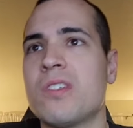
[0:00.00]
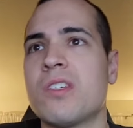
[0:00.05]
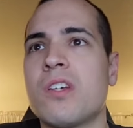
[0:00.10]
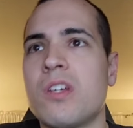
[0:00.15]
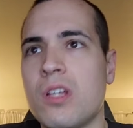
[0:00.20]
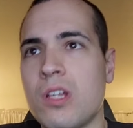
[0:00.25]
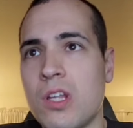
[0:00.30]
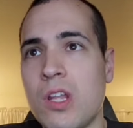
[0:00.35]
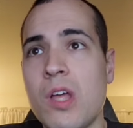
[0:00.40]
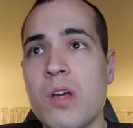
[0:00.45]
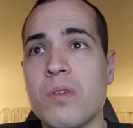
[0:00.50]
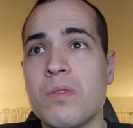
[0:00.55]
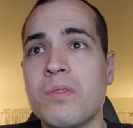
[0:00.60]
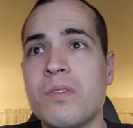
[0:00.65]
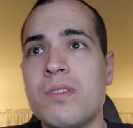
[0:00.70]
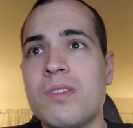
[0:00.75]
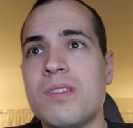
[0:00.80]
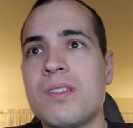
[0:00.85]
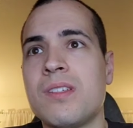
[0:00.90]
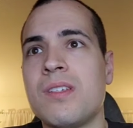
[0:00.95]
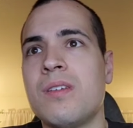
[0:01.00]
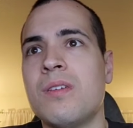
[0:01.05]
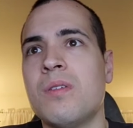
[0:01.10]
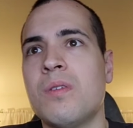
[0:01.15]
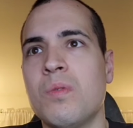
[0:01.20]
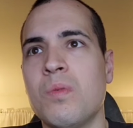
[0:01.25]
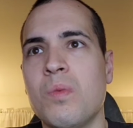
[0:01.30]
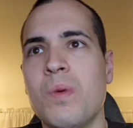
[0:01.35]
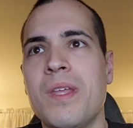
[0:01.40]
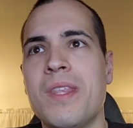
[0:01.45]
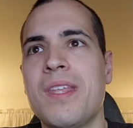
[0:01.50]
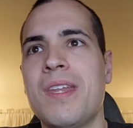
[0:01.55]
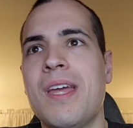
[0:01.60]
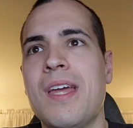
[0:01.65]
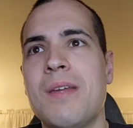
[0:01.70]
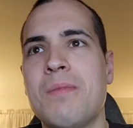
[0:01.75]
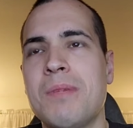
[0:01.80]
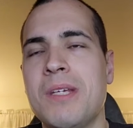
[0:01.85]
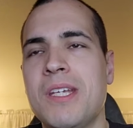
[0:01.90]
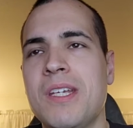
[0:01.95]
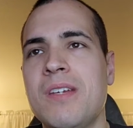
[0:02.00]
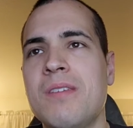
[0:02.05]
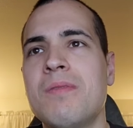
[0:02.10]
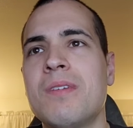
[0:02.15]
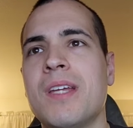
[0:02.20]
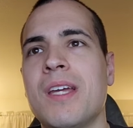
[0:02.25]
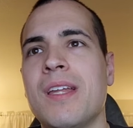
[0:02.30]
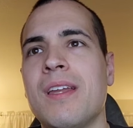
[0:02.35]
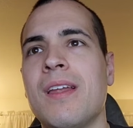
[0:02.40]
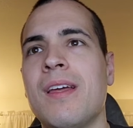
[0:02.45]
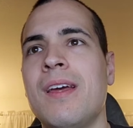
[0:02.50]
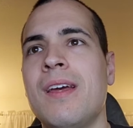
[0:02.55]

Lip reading: close with an enemy unit,